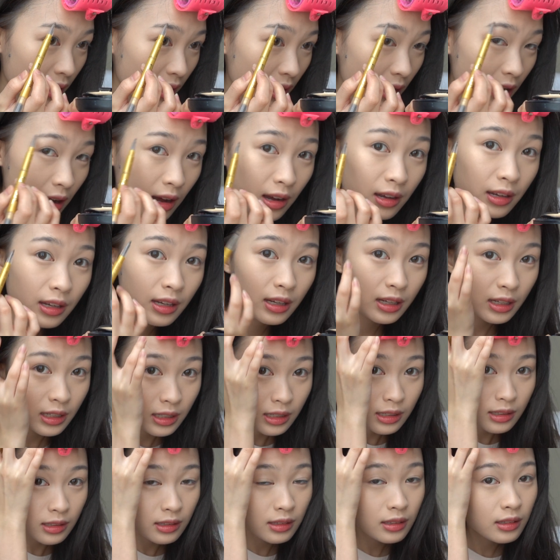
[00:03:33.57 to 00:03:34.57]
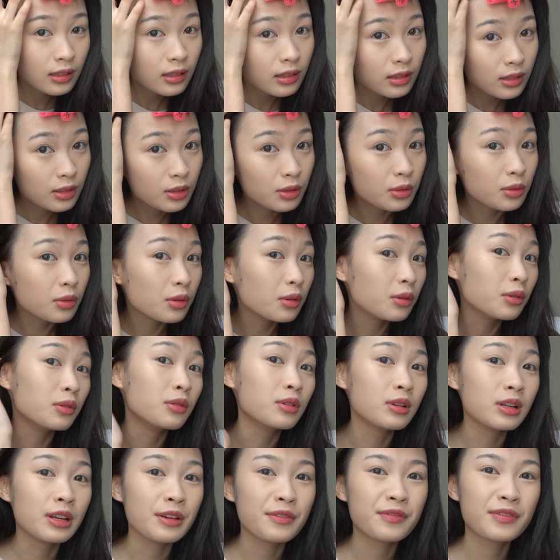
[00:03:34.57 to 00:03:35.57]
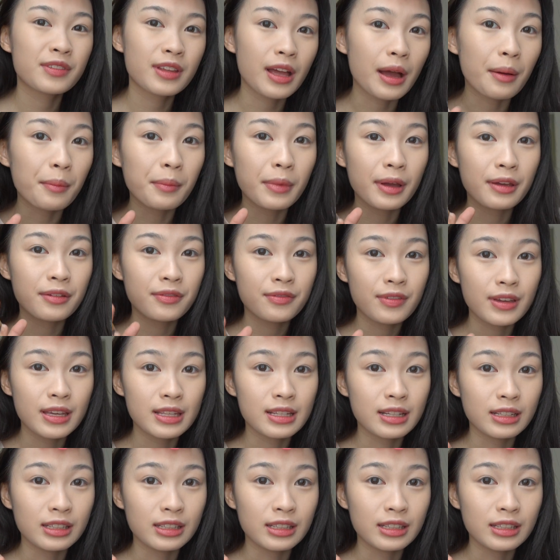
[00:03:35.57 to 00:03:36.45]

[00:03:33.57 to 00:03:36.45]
arc to lift up my face a